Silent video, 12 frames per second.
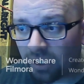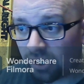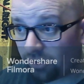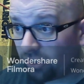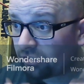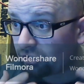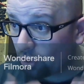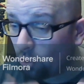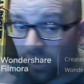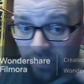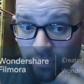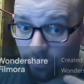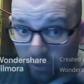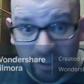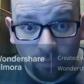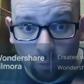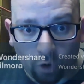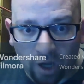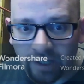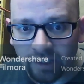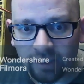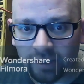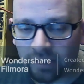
They're two and three and one.